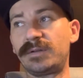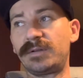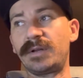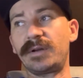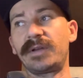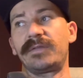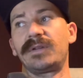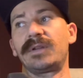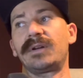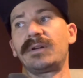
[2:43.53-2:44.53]

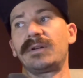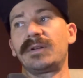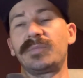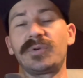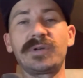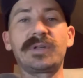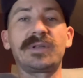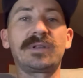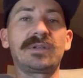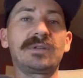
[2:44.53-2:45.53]
giving their input
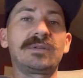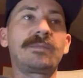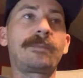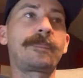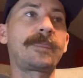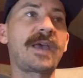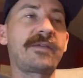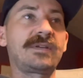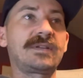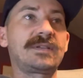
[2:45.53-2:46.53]
and
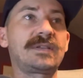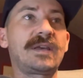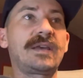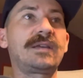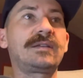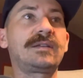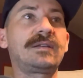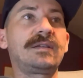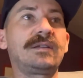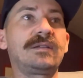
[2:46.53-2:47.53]
having a say
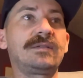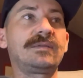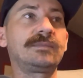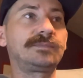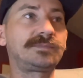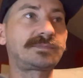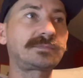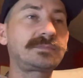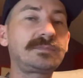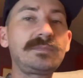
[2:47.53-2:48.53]
in
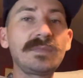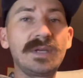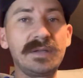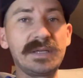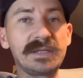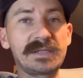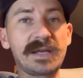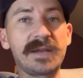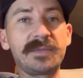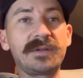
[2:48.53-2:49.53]
the
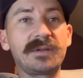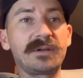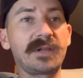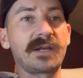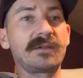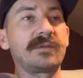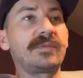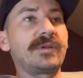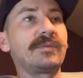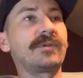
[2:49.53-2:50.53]
assignment. They're likely to
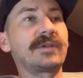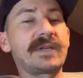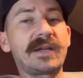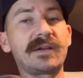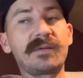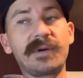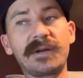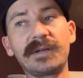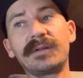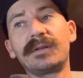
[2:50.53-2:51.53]
be more excited about
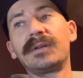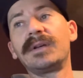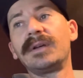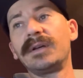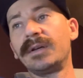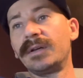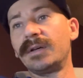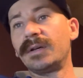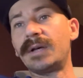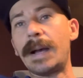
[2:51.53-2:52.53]
it.
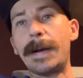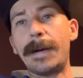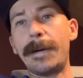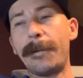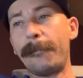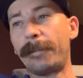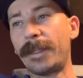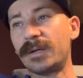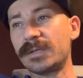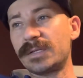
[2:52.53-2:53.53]

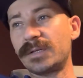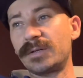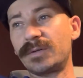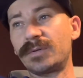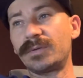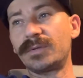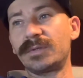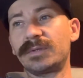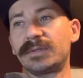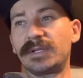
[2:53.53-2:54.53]
Also,
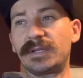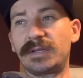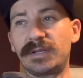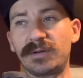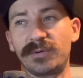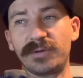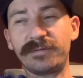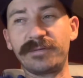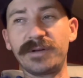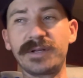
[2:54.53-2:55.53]
I think a really
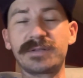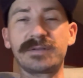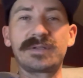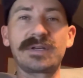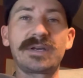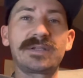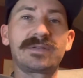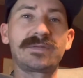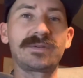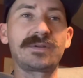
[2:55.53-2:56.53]
fun exercise
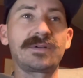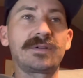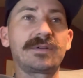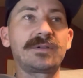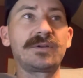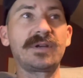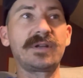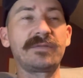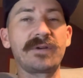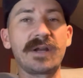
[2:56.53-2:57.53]
for a
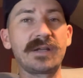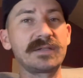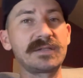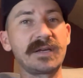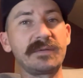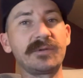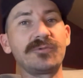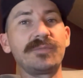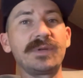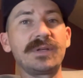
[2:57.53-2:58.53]
creative writing assignment
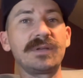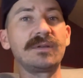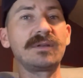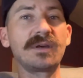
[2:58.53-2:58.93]
would be